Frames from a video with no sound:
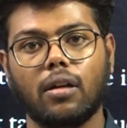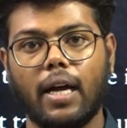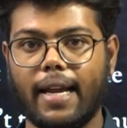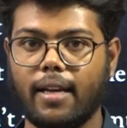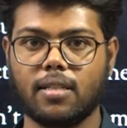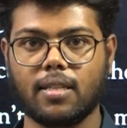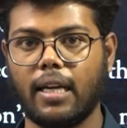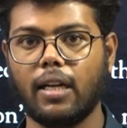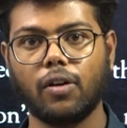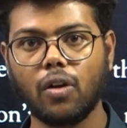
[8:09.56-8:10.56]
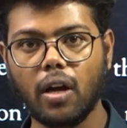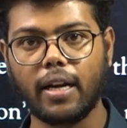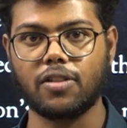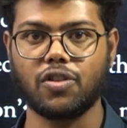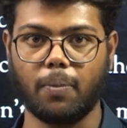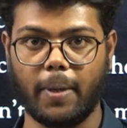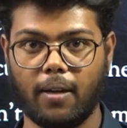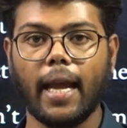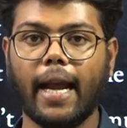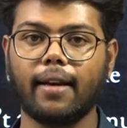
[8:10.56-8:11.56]
highest skill in your resume,
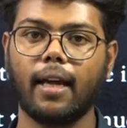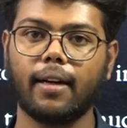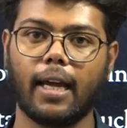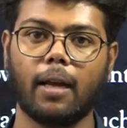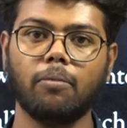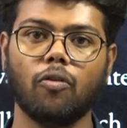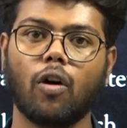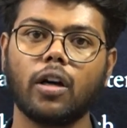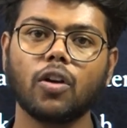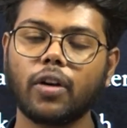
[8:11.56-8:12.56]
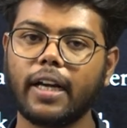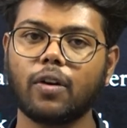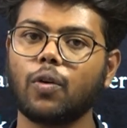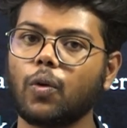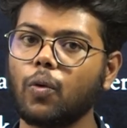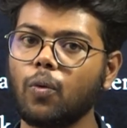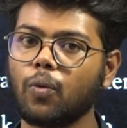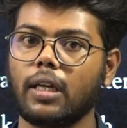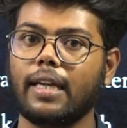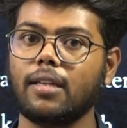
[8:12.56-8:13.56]
at that time what you need to do
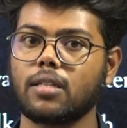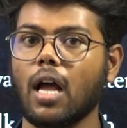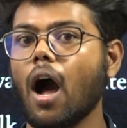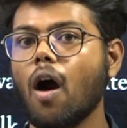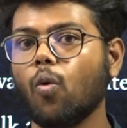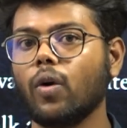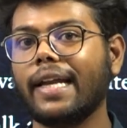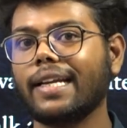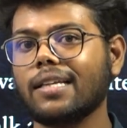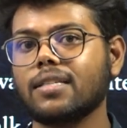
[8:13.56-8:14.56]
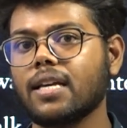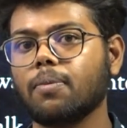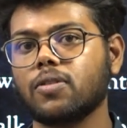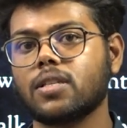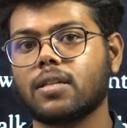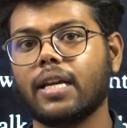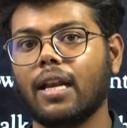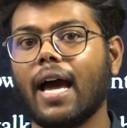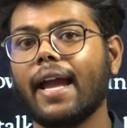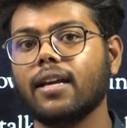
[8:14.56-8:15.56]
is how it is a skill,
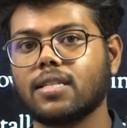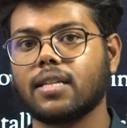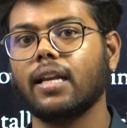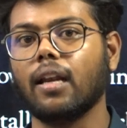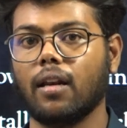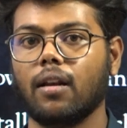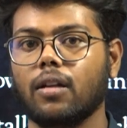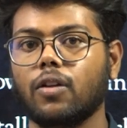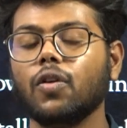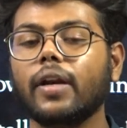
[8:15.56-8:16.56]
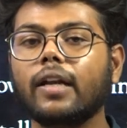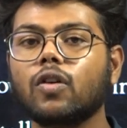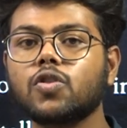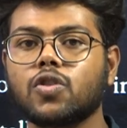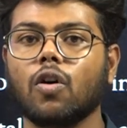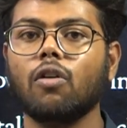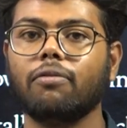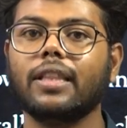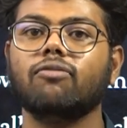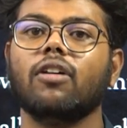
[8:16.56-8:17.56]
highest skill, you need to show
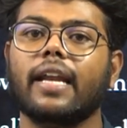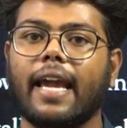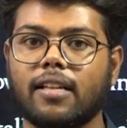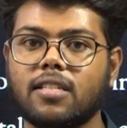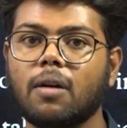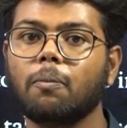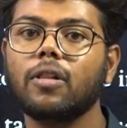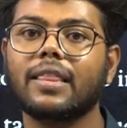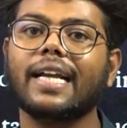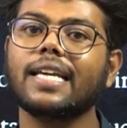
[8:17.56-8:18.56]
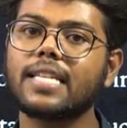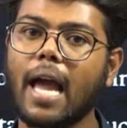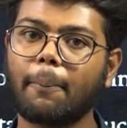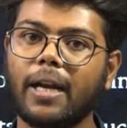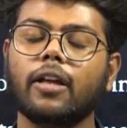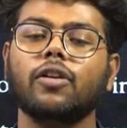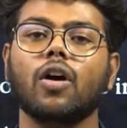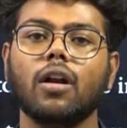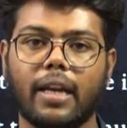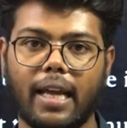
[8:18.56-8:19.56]
with one example that is happened in
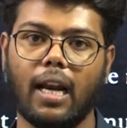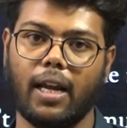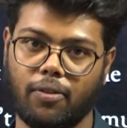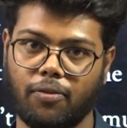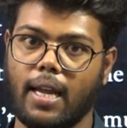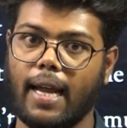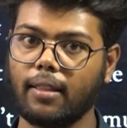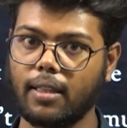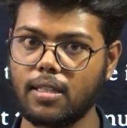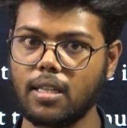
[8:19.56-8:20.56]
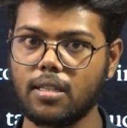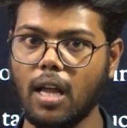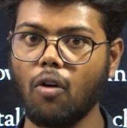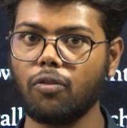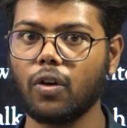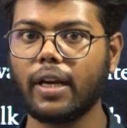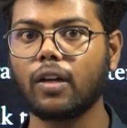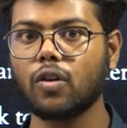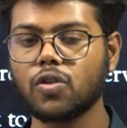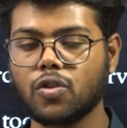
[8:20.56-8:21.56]
your real life. And this is how you
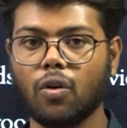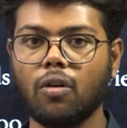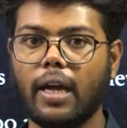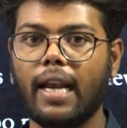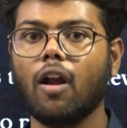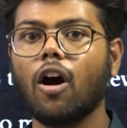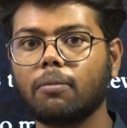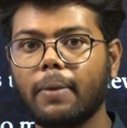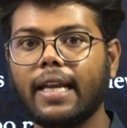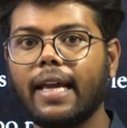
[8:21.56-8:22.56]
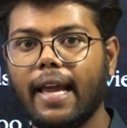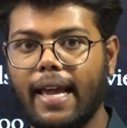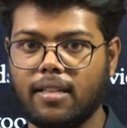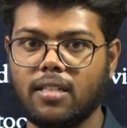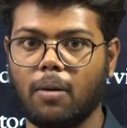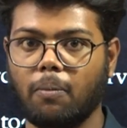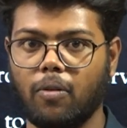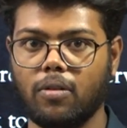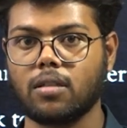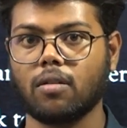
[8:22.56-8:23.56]
need to show a lot many examples.
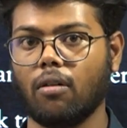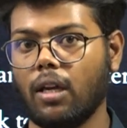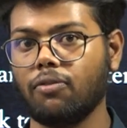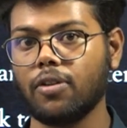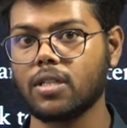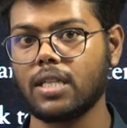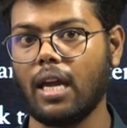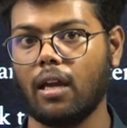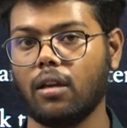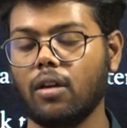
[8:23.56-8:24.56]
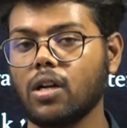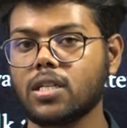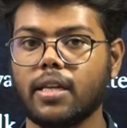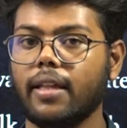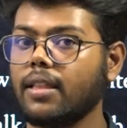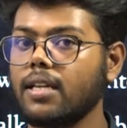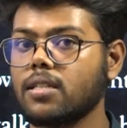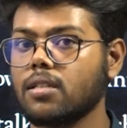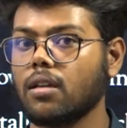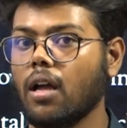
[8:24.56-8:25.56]
So if you say your strength
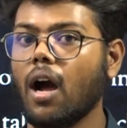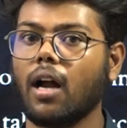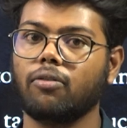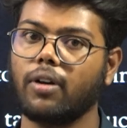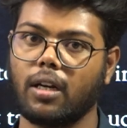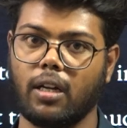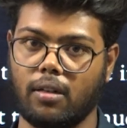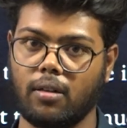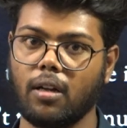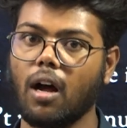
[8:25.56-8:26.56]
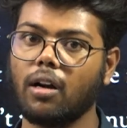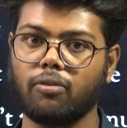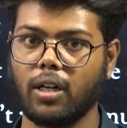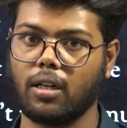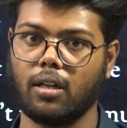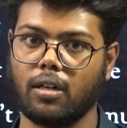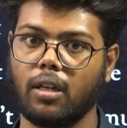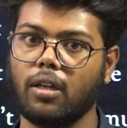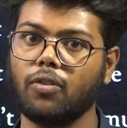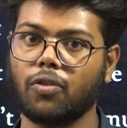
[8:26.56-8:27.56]
is hard worker,
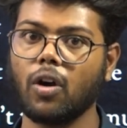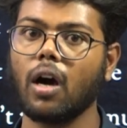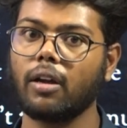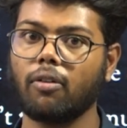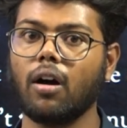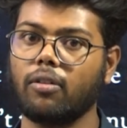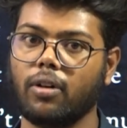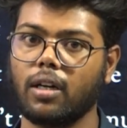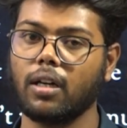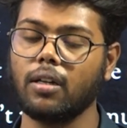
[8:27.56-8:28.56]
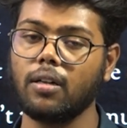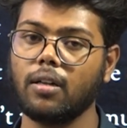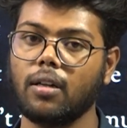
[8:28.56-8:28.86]
if you are a hard worker,